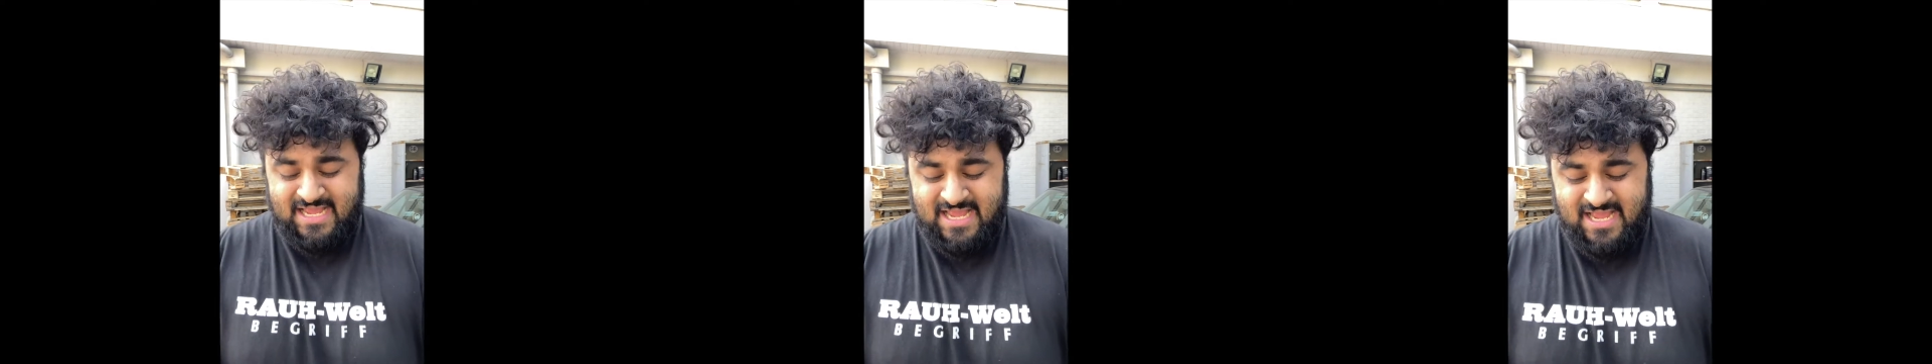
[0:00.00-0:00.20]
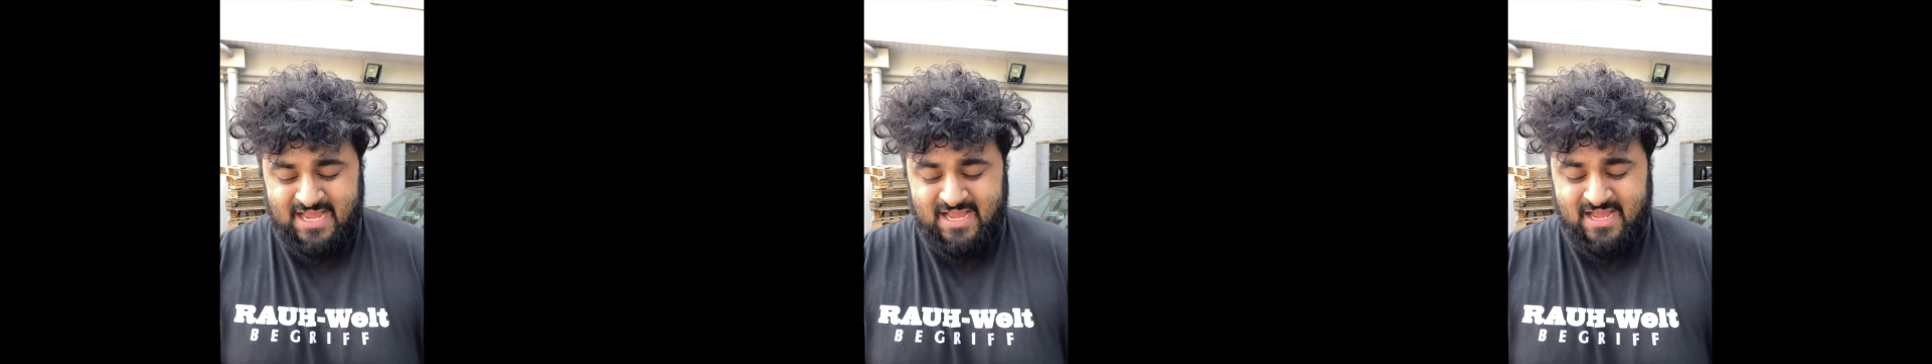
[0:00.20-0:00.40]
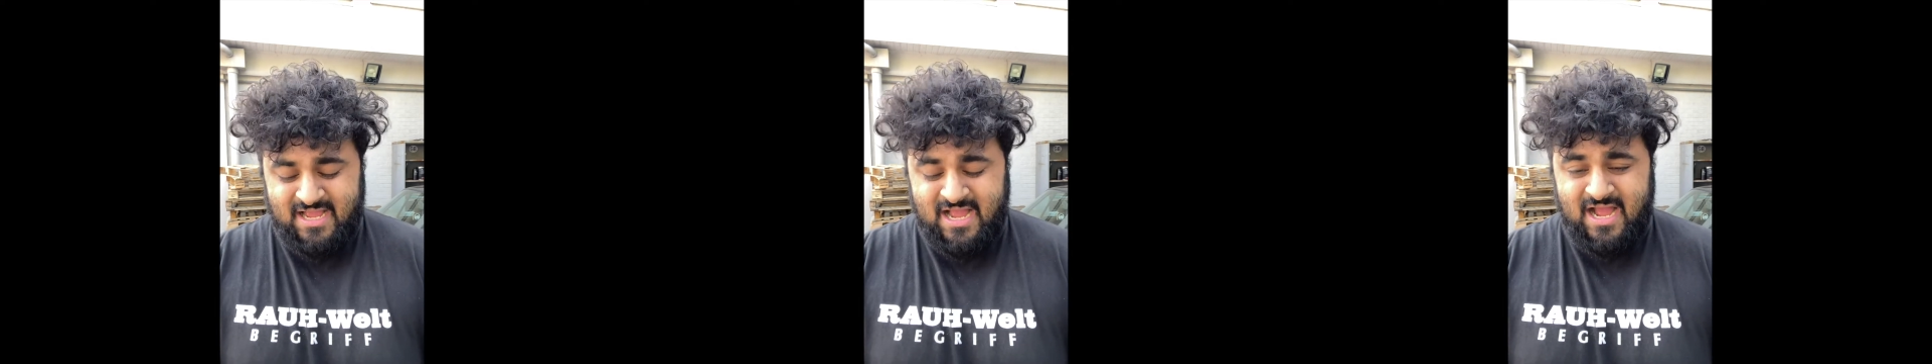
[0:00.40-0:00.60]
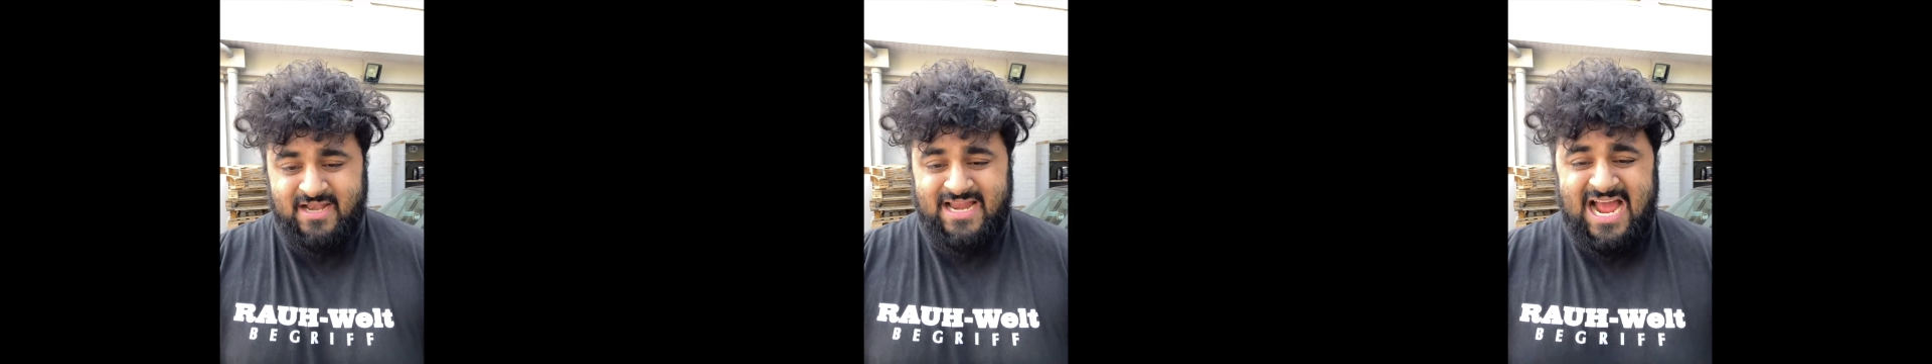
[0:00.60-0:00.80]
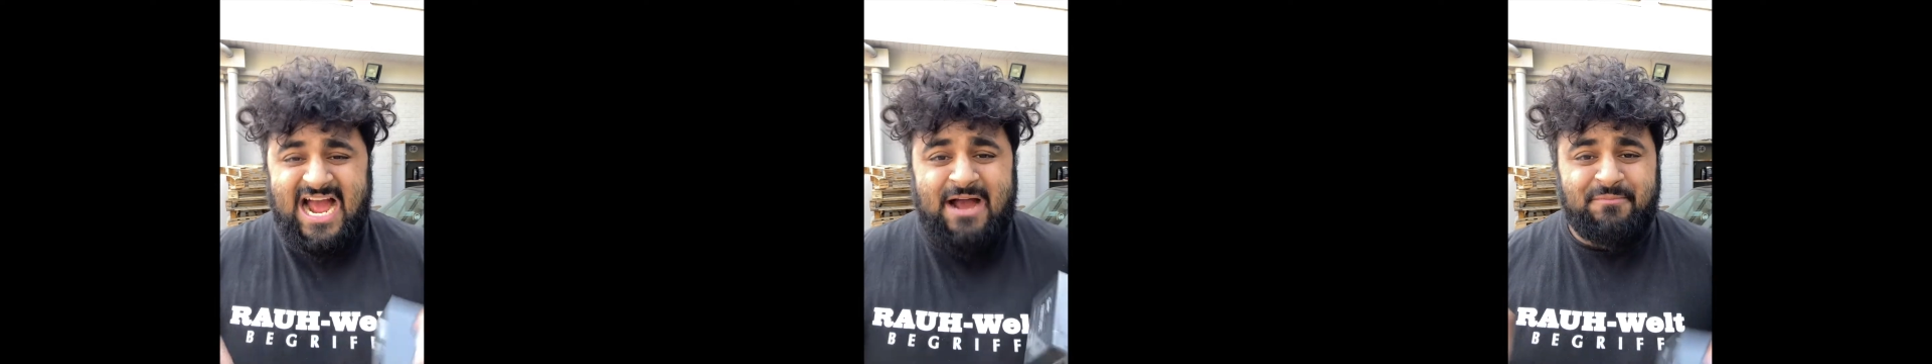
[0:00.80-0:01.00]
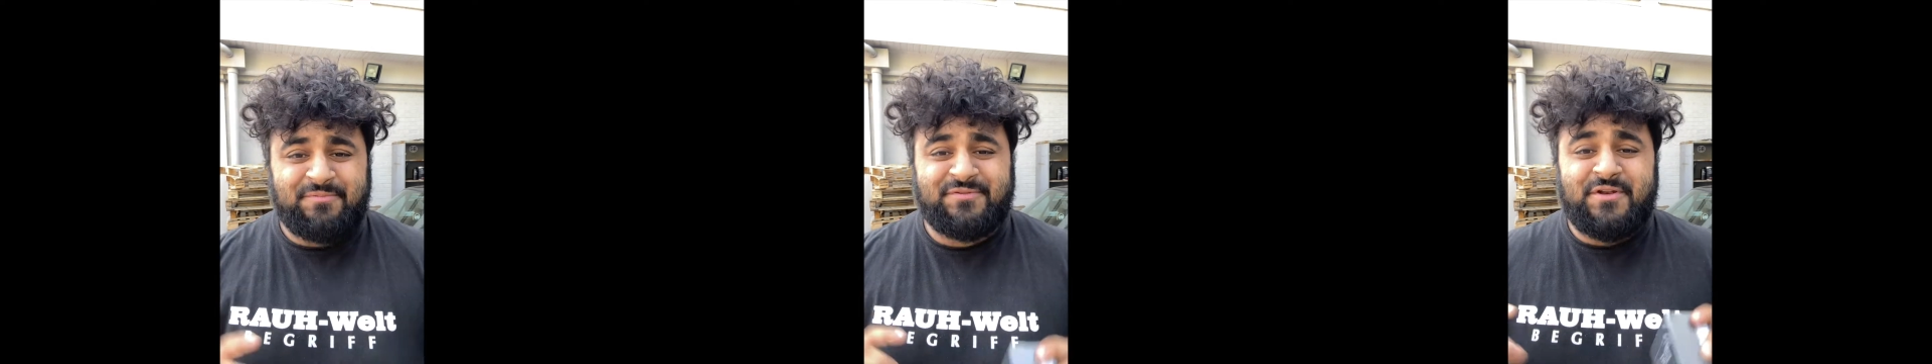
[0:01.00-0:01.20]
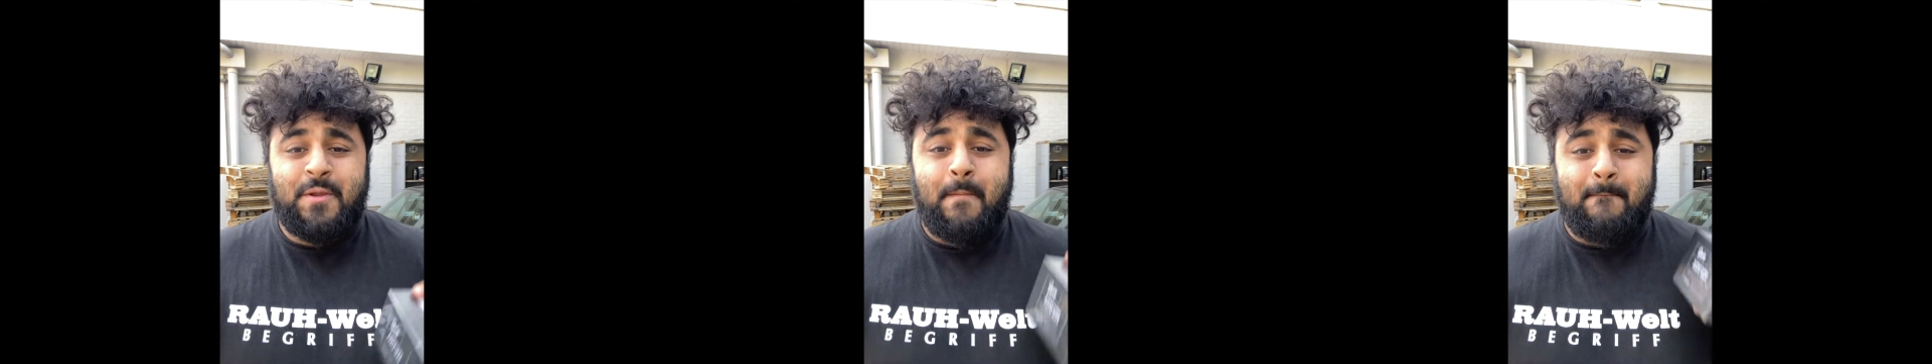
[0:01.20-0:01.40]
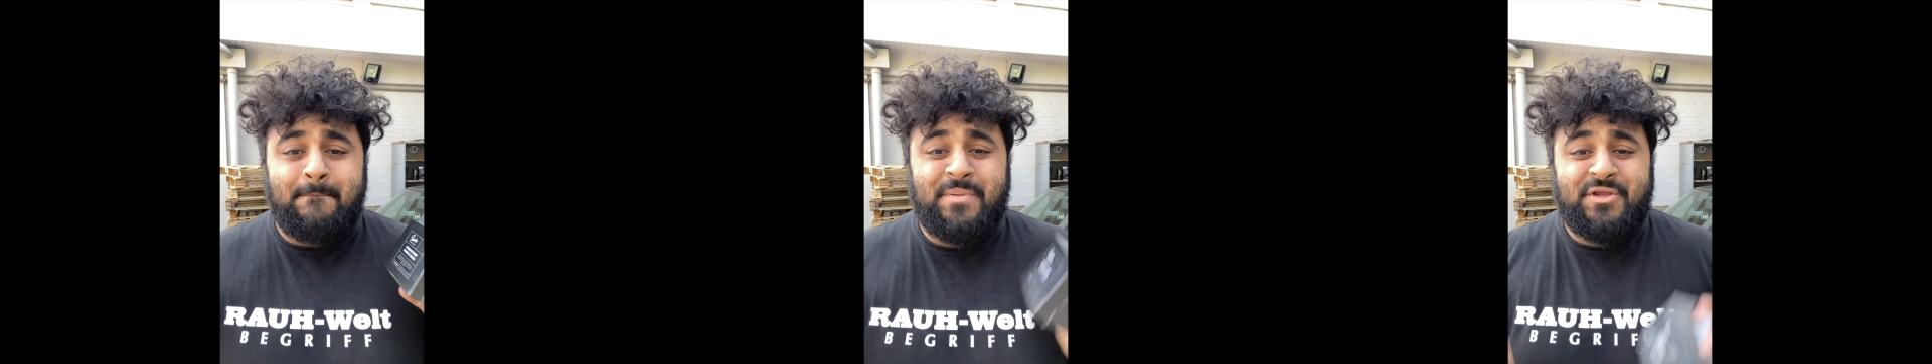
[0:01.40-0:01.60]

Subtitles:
an absolute